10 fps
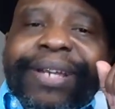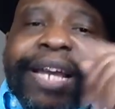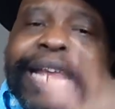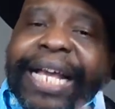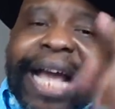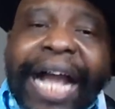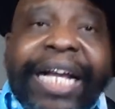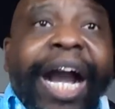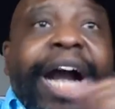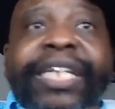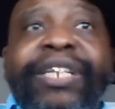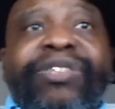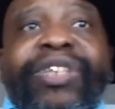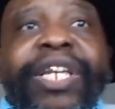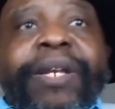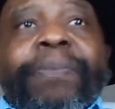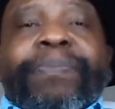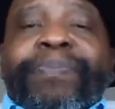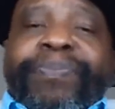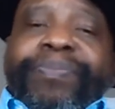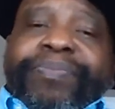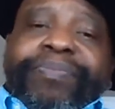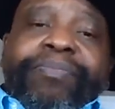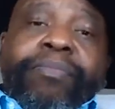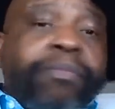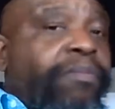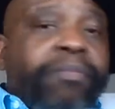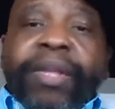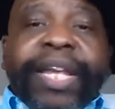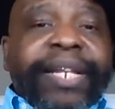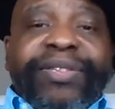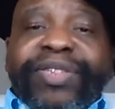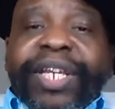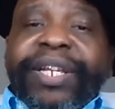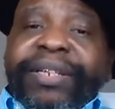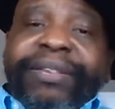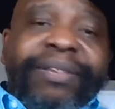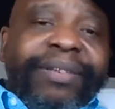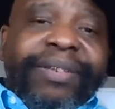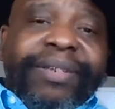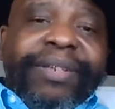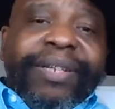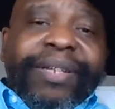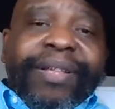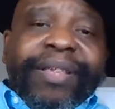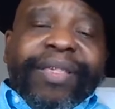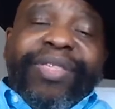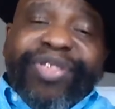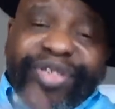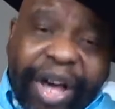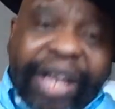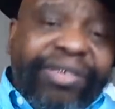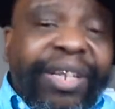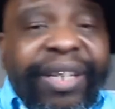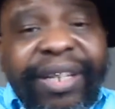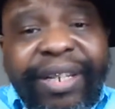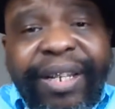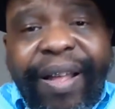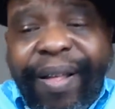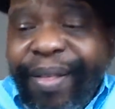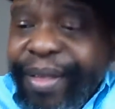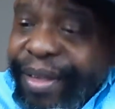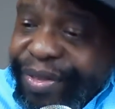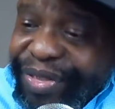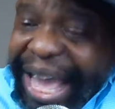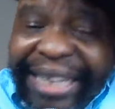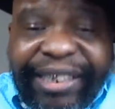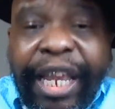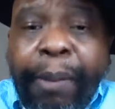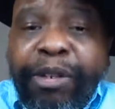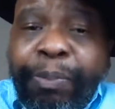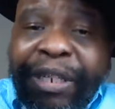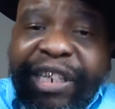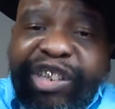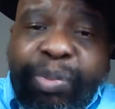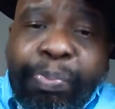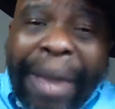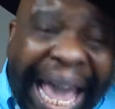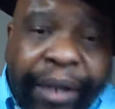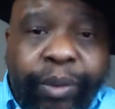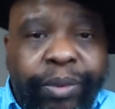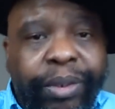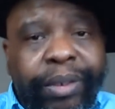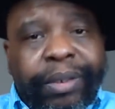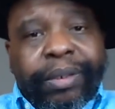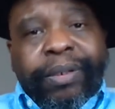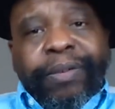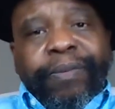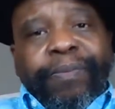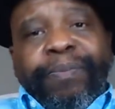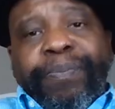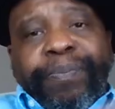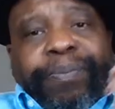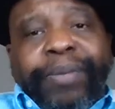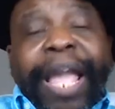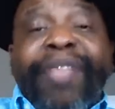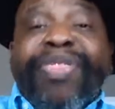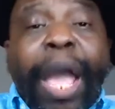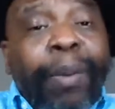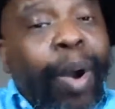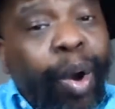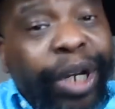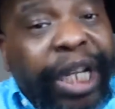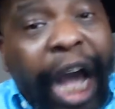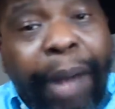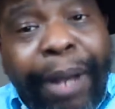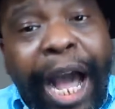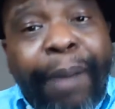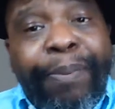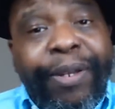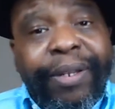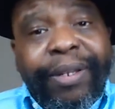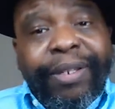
And that guy Khan didn't see it. He didn't see it. Thus, that team has been dismantled. And they were on the come up.